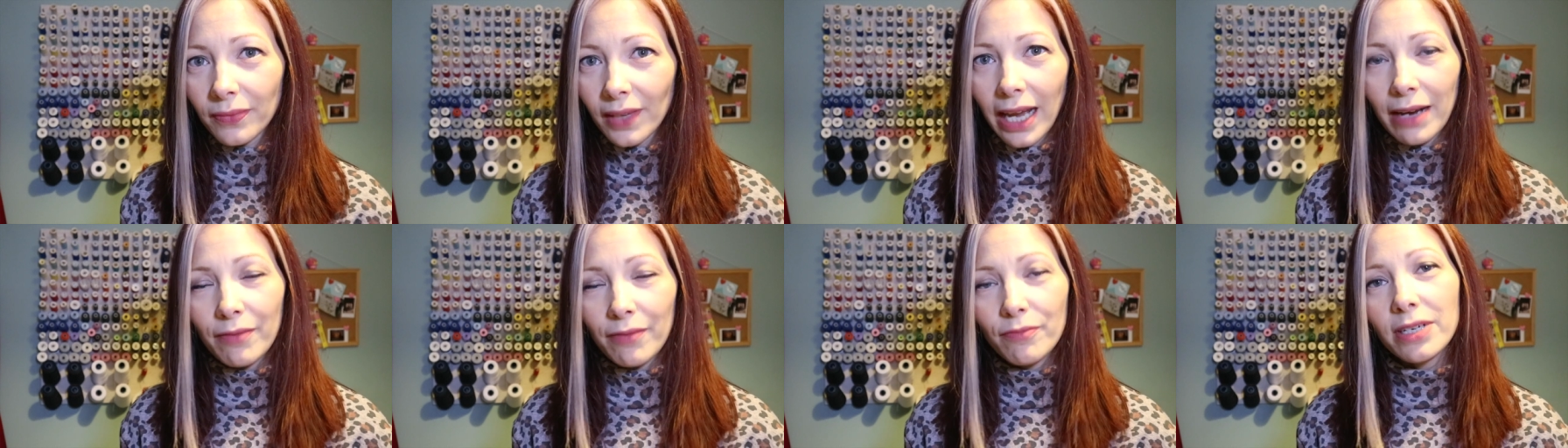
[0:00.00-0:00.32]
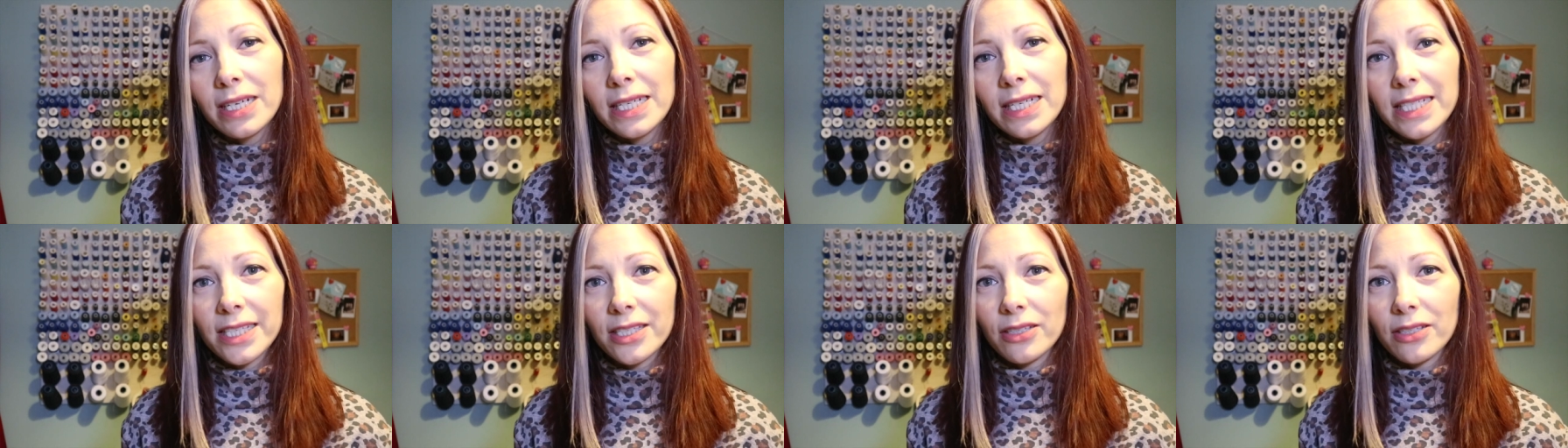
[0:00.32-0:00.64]
and
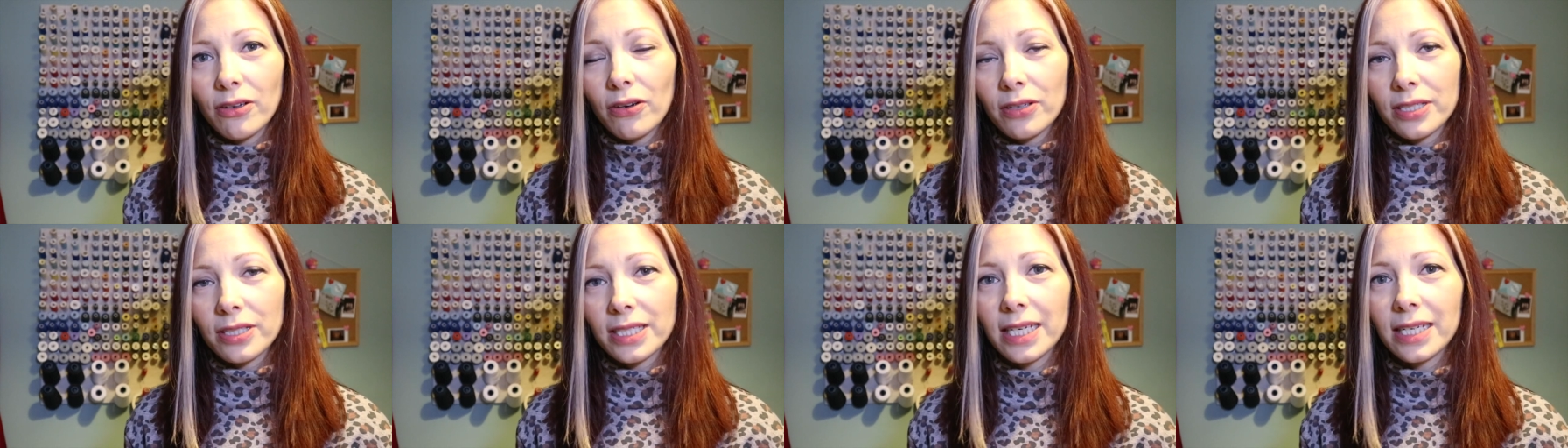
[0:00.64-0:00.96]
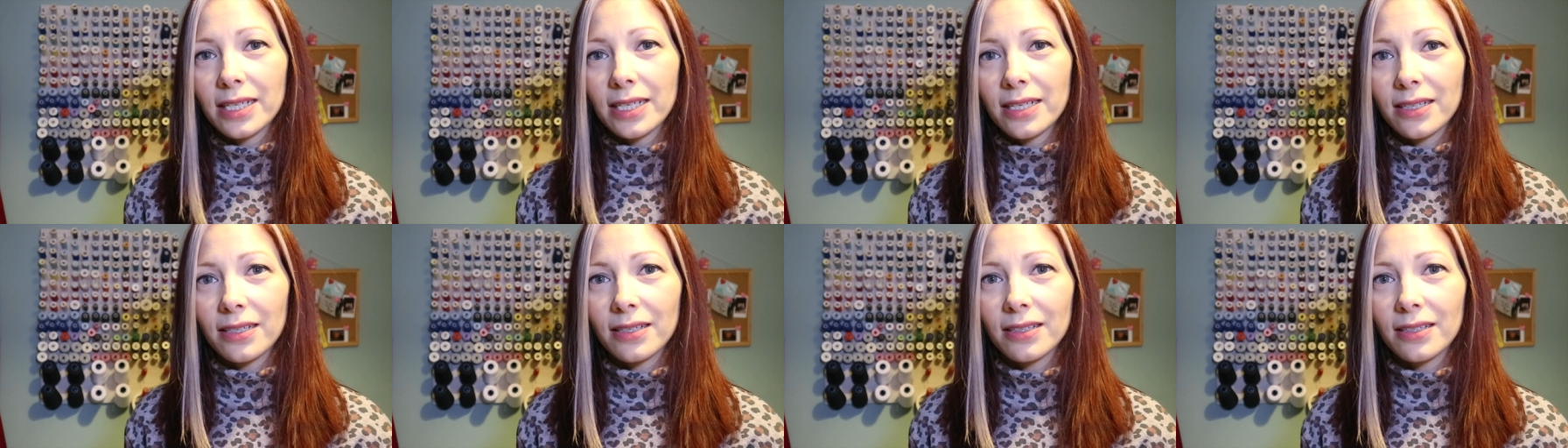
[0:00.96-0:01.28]
really
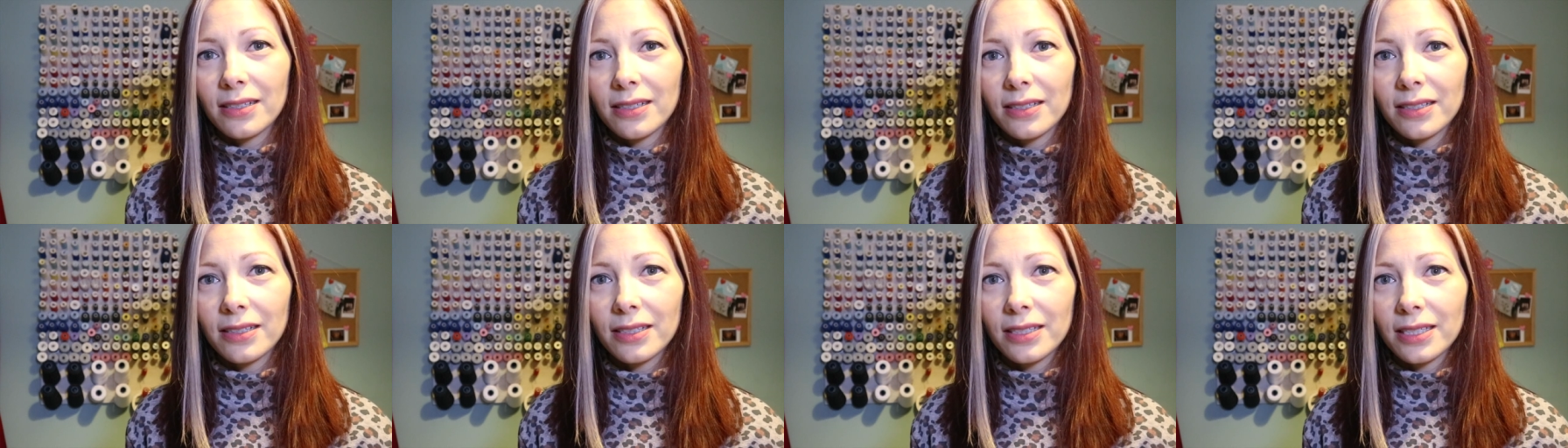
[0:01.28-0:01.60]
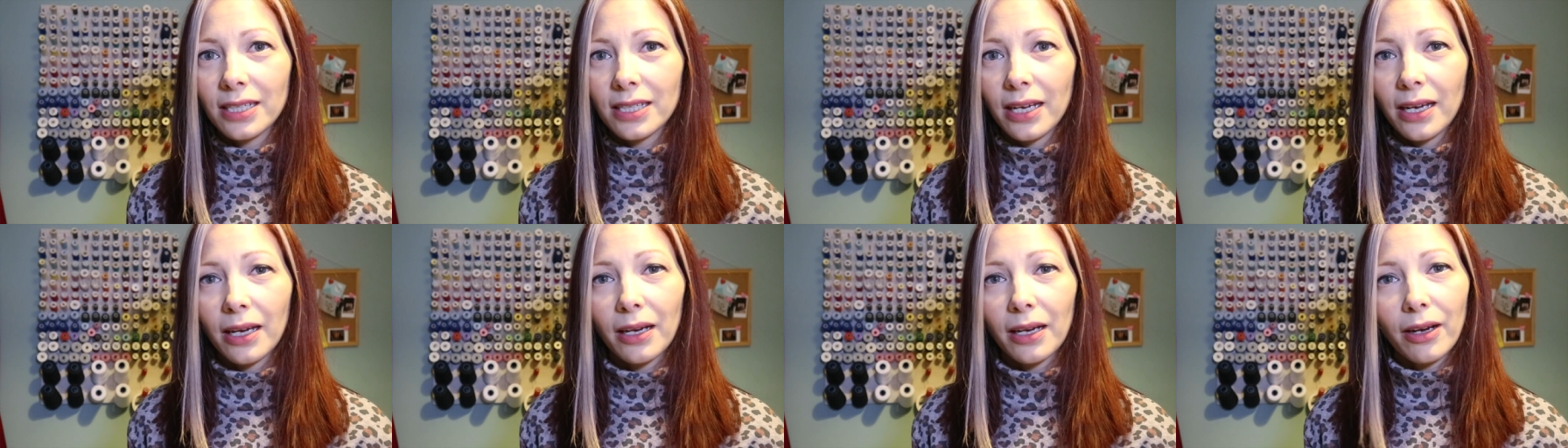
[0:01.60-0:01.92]
started
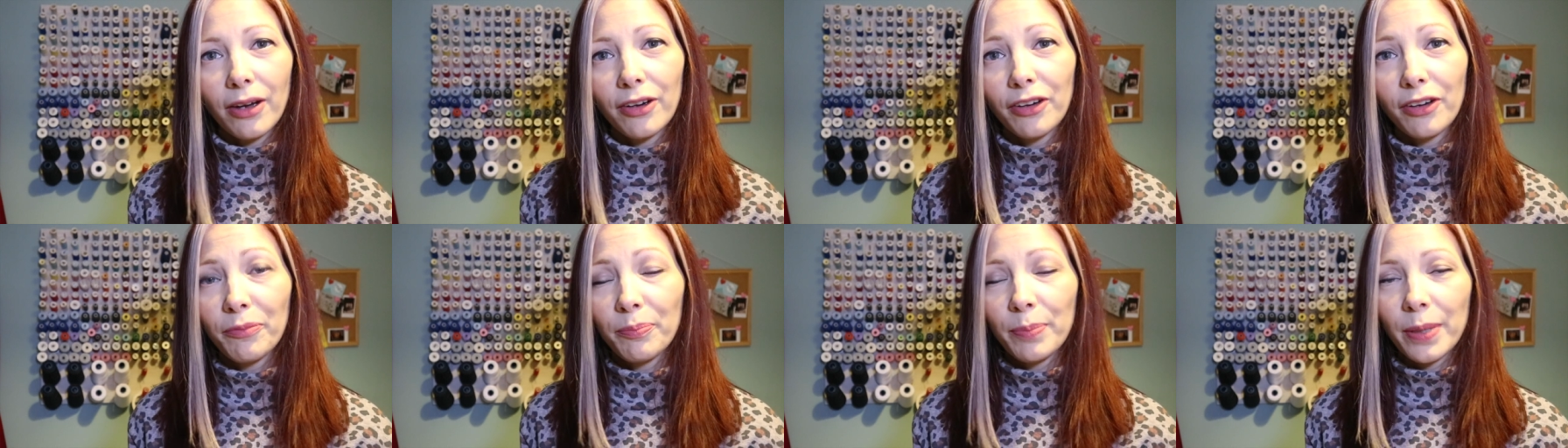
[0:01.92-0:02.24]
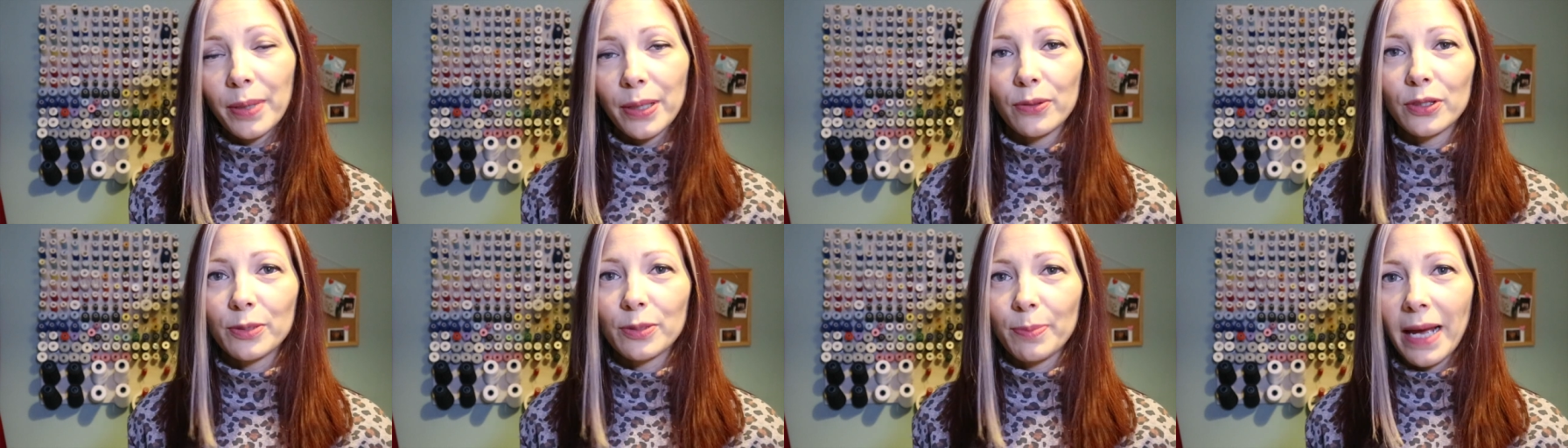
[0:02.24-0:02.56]
to kind of
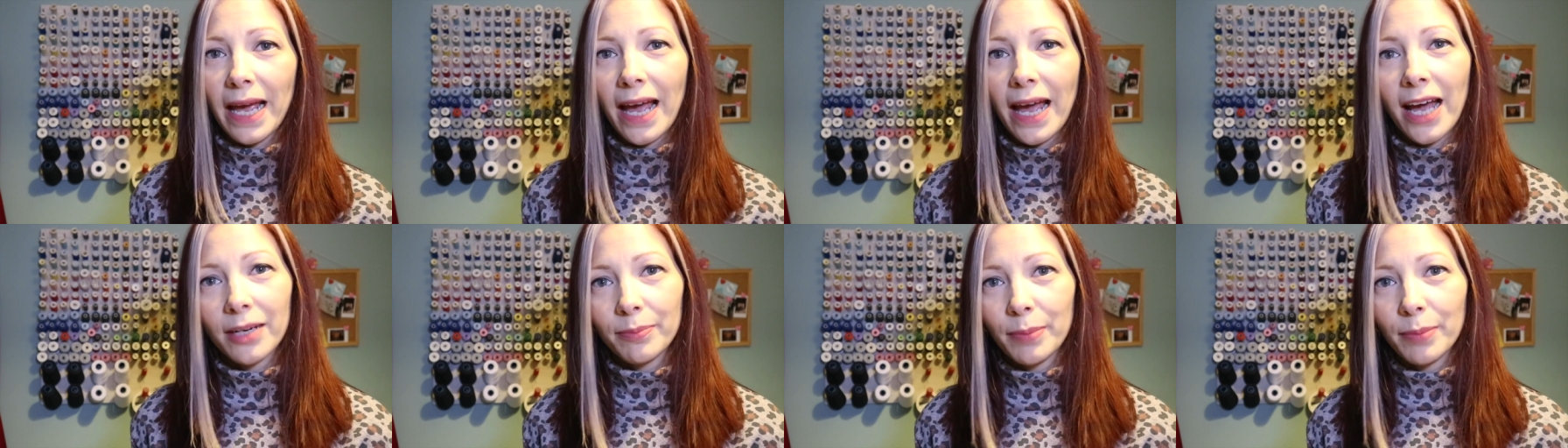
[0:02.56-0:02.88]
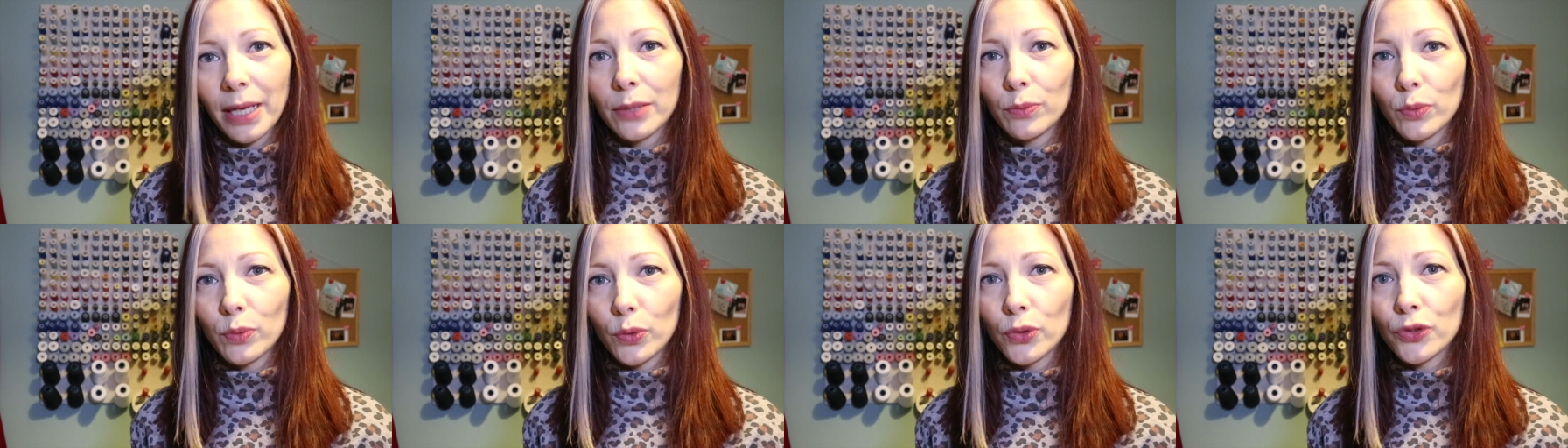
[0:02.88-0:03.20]
build my
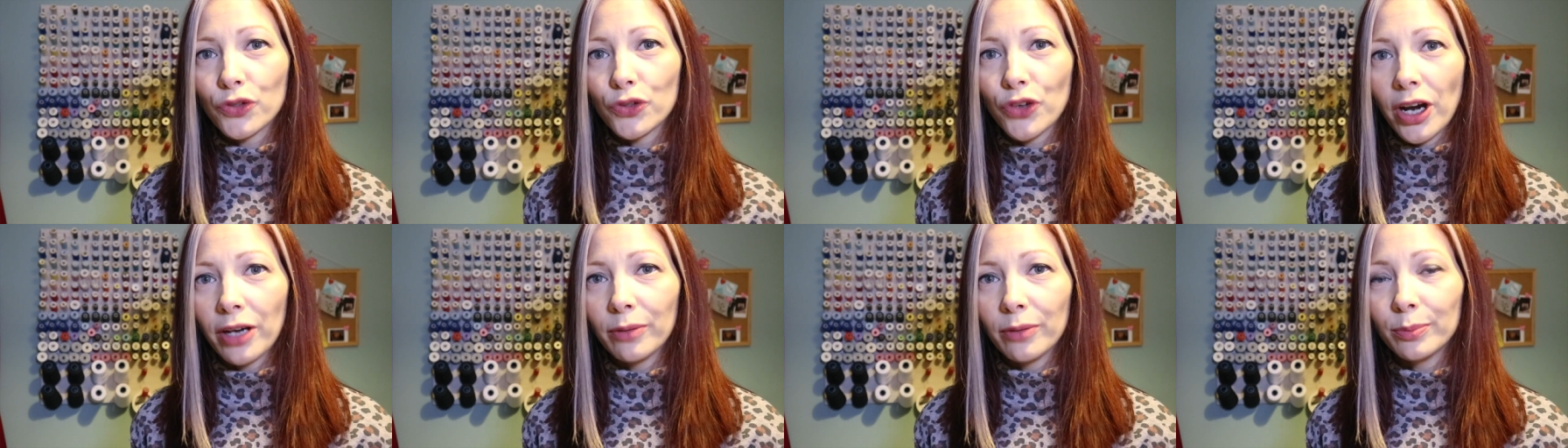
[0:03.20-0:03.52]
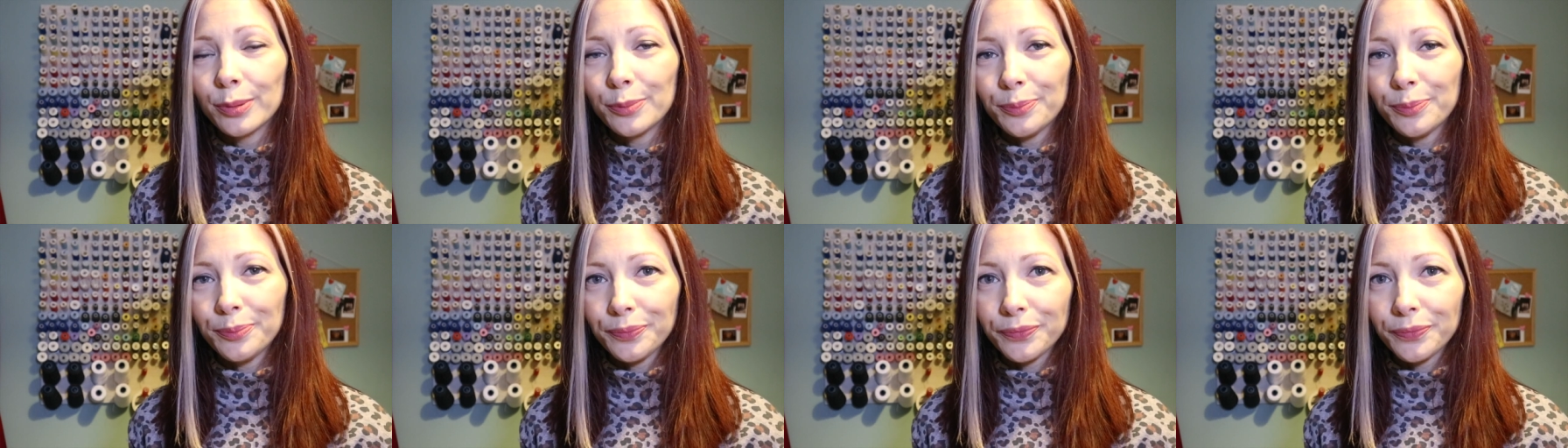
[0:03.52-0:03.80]
handmade wardrobe.